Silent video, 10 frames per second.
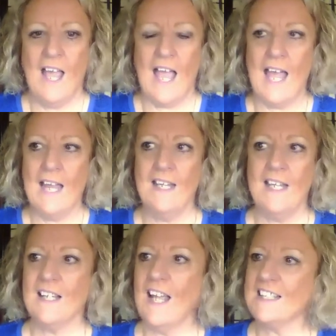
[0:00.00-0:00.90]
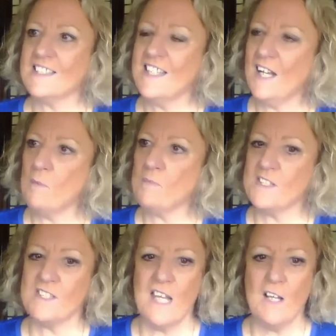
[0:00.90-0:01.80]
And it set up
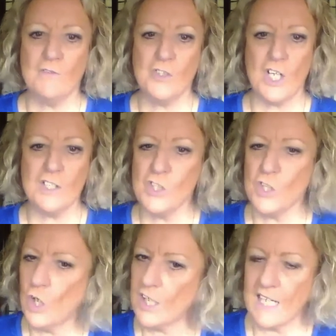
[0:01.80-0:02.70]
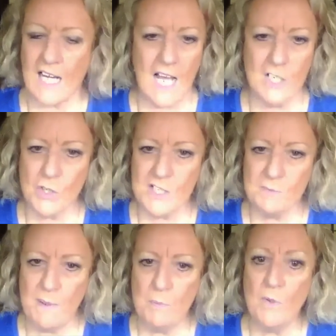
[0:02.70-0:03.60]
this thing of just, you can't trust
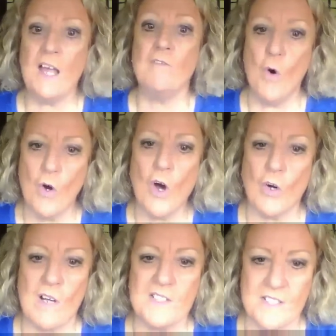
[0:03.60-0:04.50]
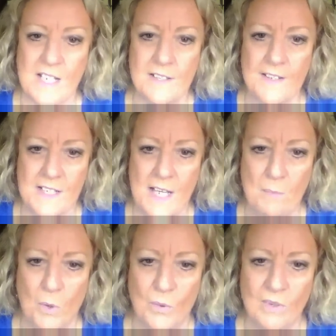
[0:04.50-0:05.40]
people. They've all got crusts under the
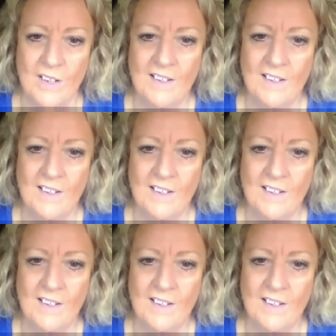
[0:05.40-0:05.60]
table.